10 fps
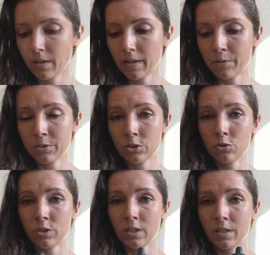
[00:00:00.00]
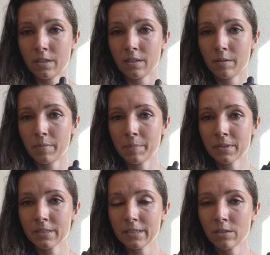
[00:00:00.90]
I was using
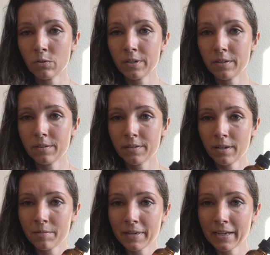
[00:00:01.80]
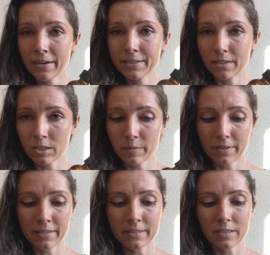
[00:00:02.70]
pumpkin seed oil on my hair. I talked
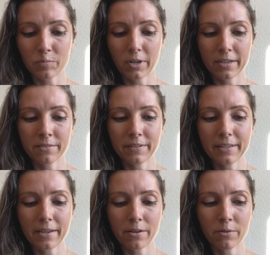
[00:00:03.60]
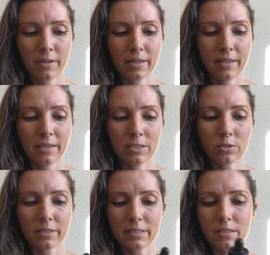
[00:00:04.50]
about this in a prior video.
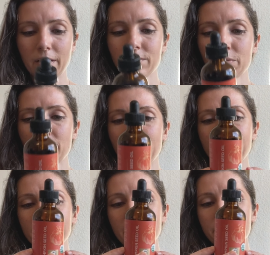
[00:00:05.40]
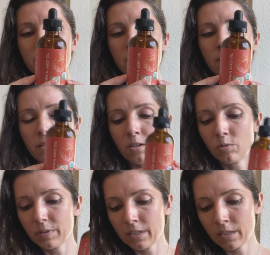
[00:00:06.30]
So I still have some of that left that
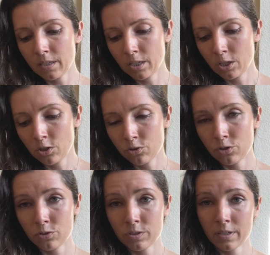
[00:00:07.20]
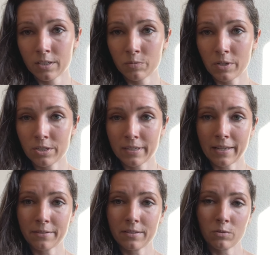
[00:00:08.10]
I'll be using, especially
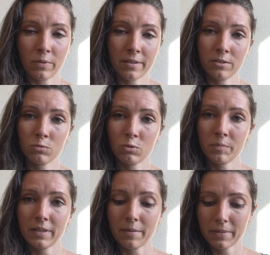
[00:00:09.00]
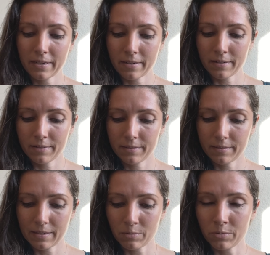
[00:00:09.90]
now that the weather is warming up here.
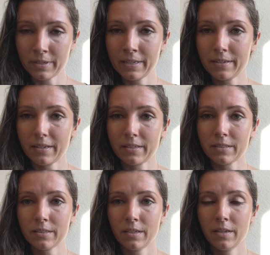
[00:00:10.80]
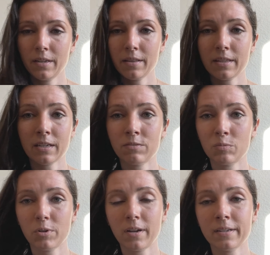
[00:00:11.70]
I won't need as thick of
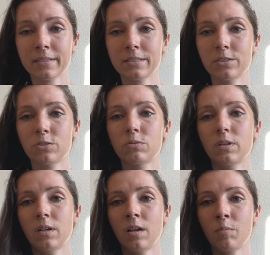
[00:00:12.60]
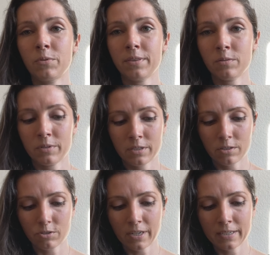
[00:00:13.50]
a product to help with the
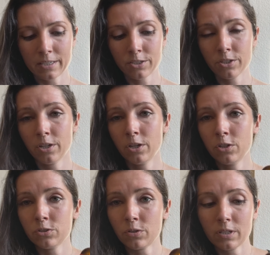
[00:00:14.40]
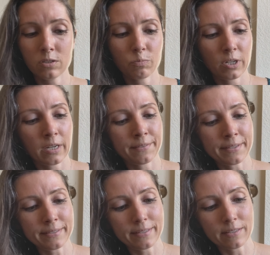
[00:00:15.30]
winter dryness. So this brand,
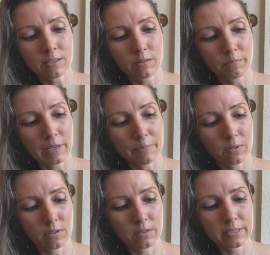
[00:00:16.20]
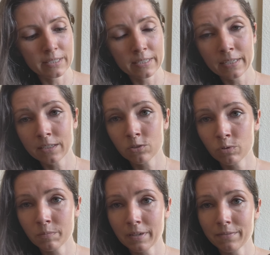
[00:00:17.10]
this is Maple Holistics,
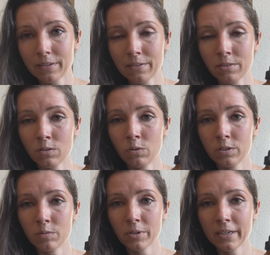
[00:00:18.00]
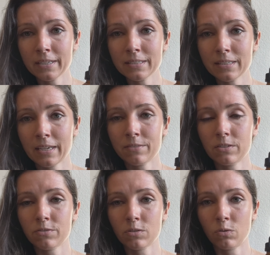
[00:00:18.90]
one of my favorite oil brands. They have
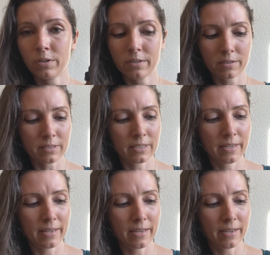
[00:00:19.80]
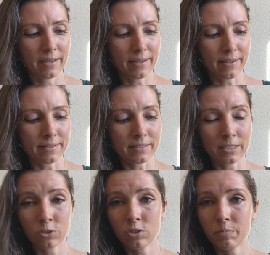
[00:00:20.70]
different oils, and I
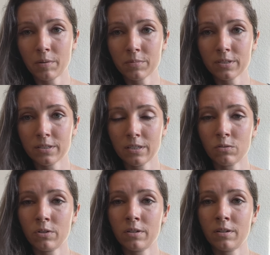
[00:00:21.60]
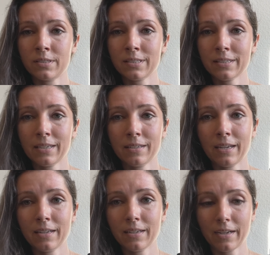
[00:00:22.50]
use the pumpkin seed oil on skin
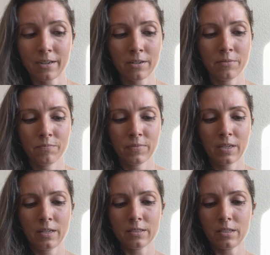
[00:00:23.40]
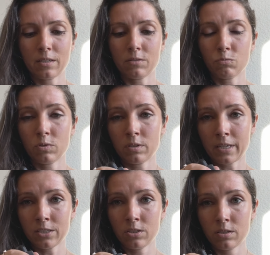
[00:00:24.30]
and hair. It's a
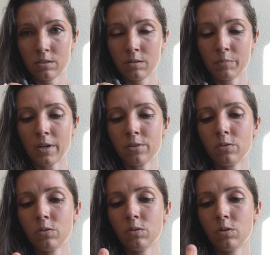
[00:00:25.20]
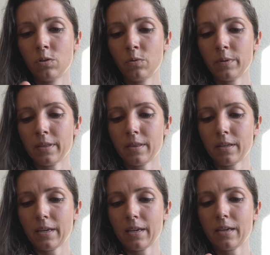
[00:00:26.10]
glass bottle with
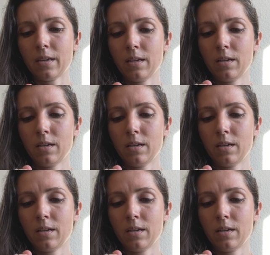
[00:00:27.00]
a